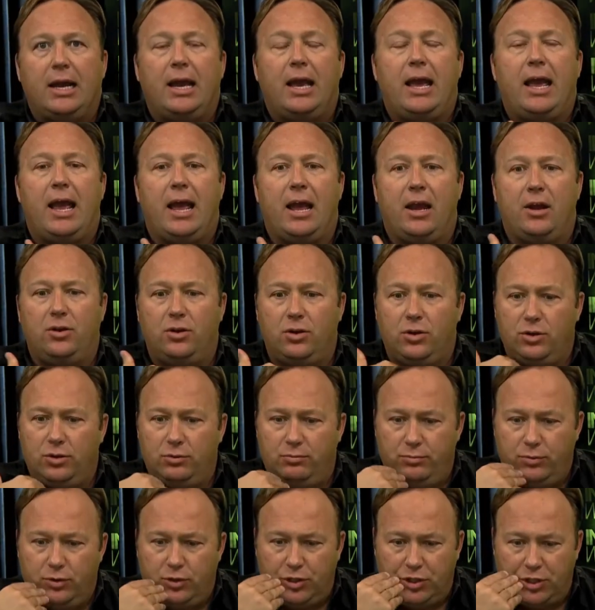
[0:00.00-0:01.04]
And
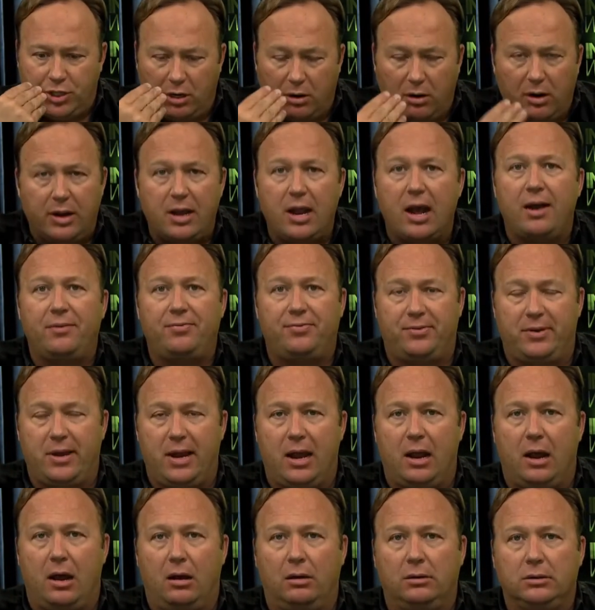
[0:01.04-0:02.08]
sure enough
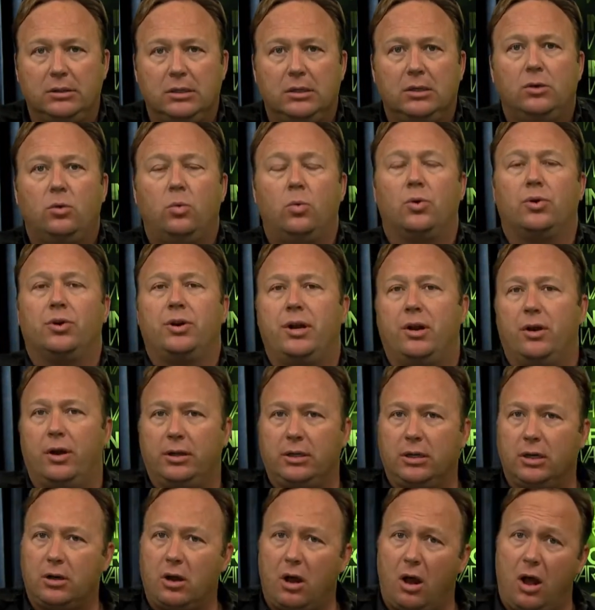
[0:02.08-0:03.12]
now, we're hearing
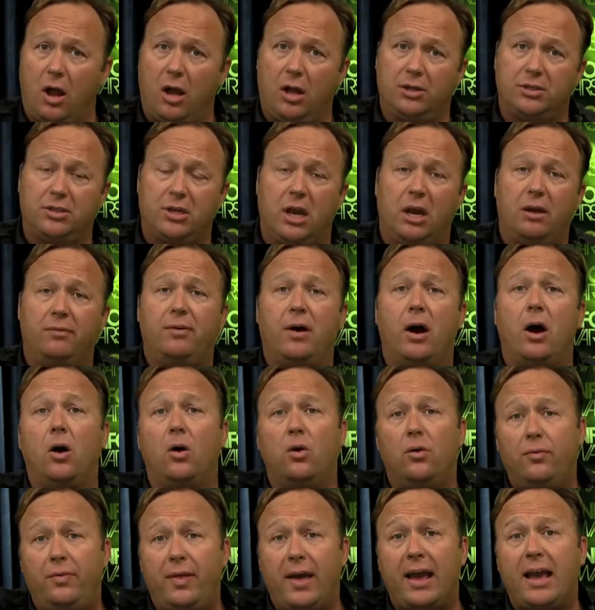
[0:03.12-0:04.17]
the calls of,
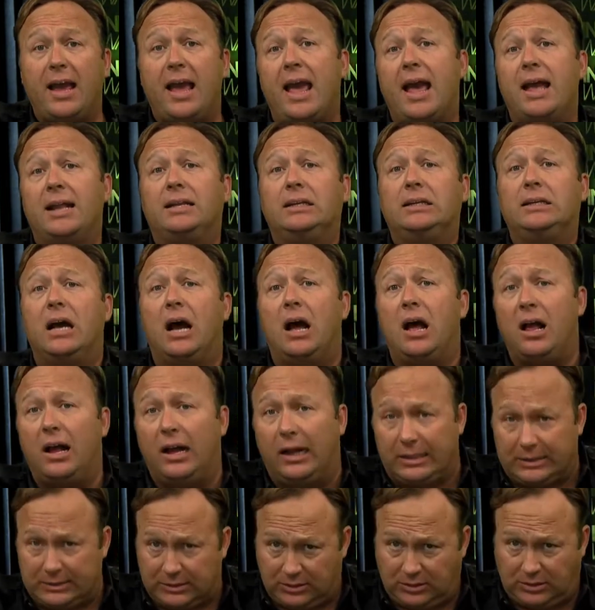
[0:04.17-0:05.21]
oh, they had
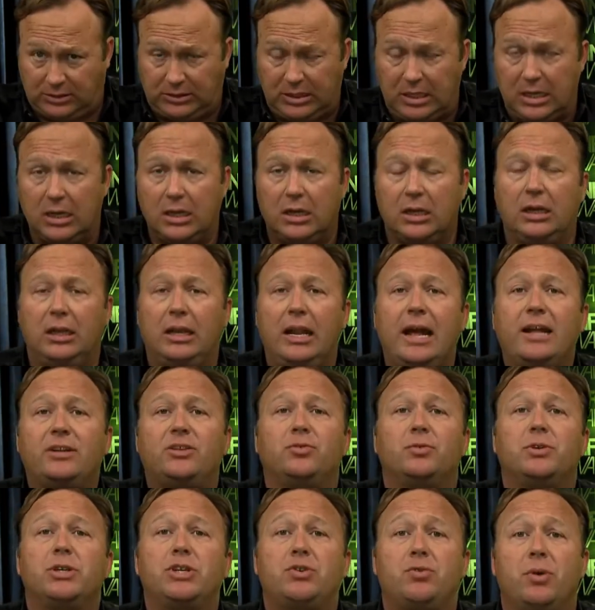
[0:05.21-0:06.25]
guns. Let's
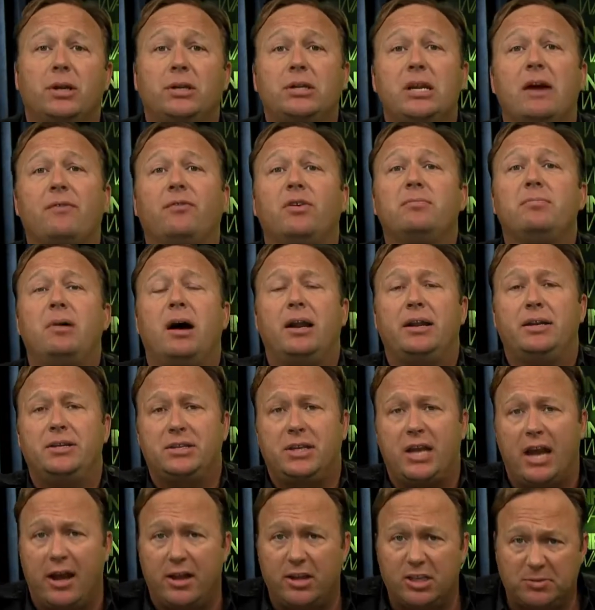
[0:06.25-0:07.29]
restrict everybody's
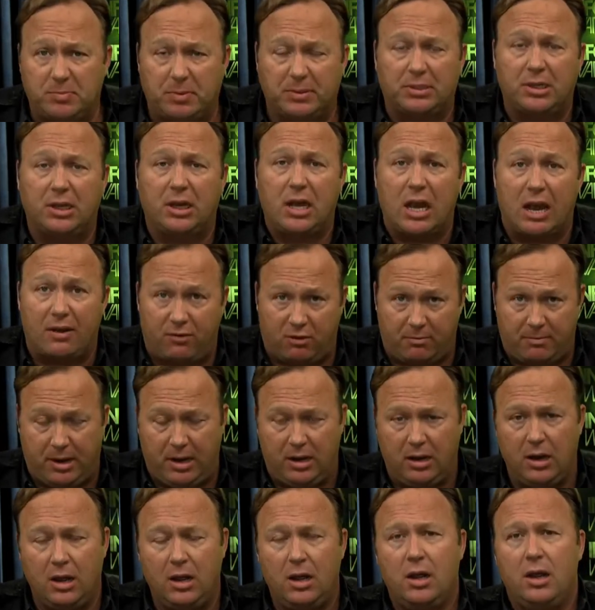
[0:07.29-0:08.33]
guns but the
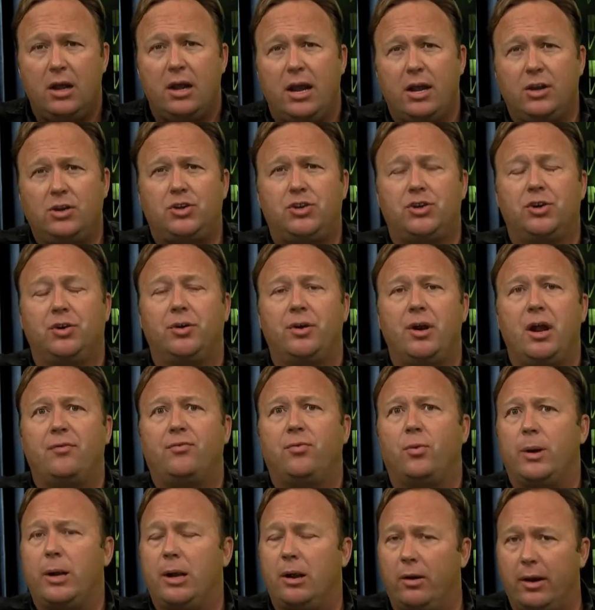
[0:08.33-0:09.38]
government. And sure enough,
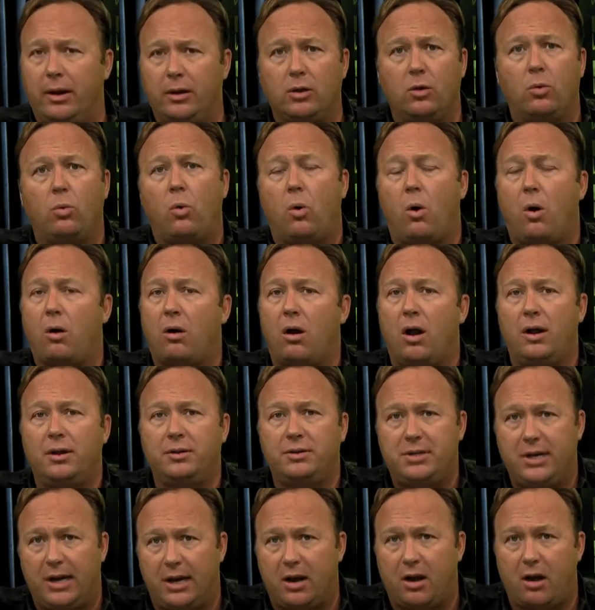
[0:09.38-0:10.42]
we're hearing the war on
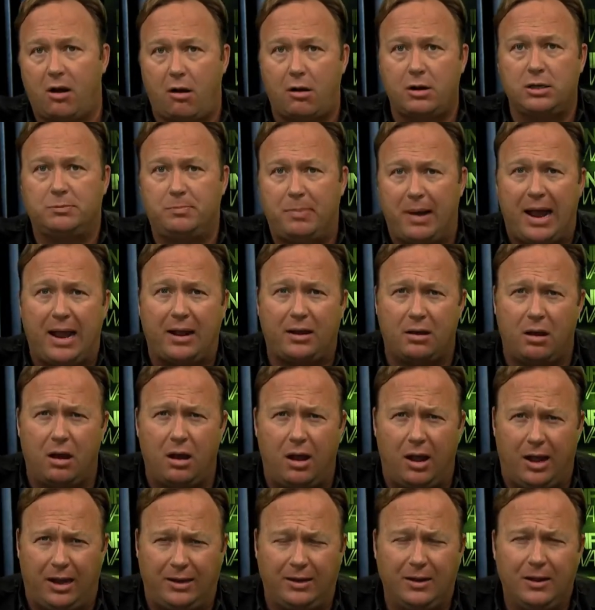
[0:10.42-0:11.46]
terror is back
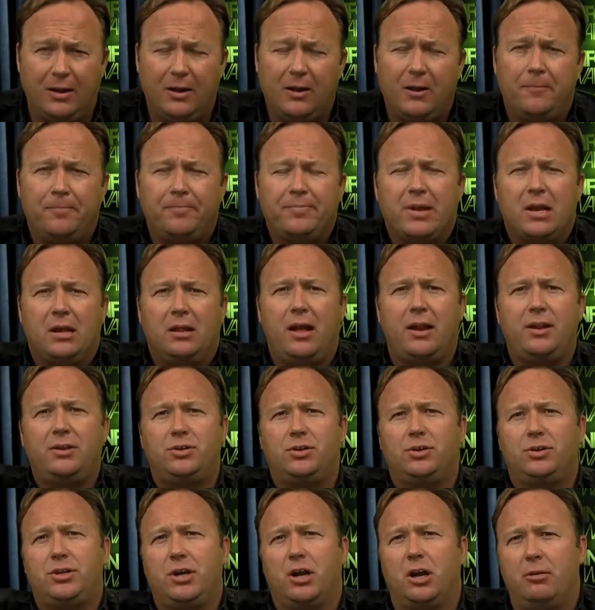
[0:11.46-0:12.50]
on. Ladies
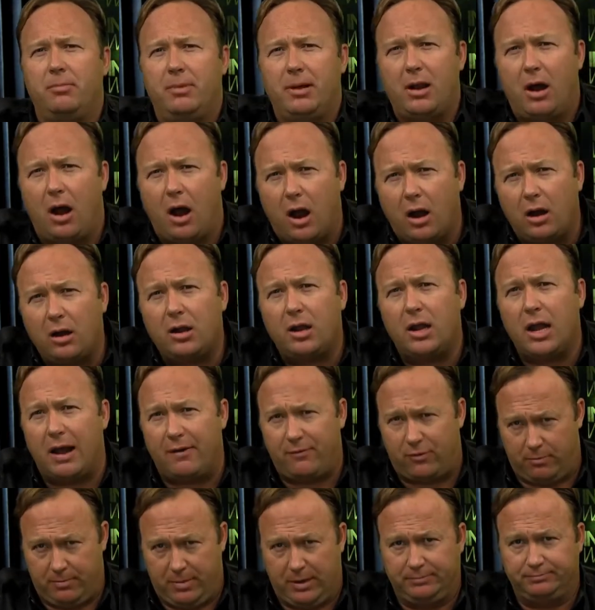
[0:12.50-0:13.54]
and gentlemen, our
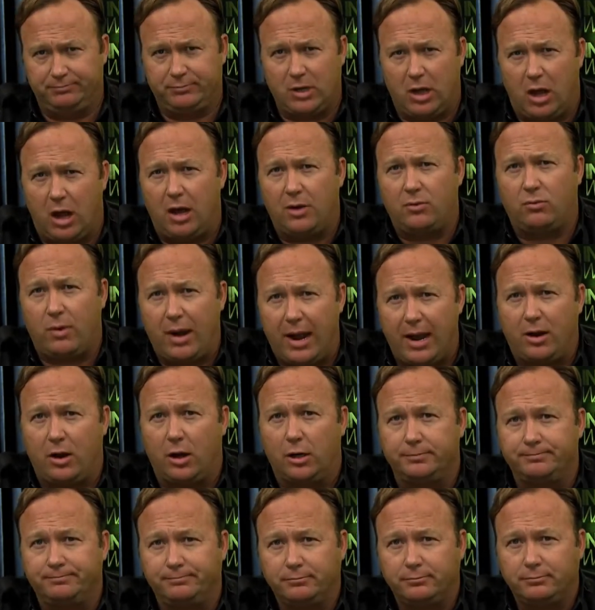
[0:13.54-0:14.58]
government, on record,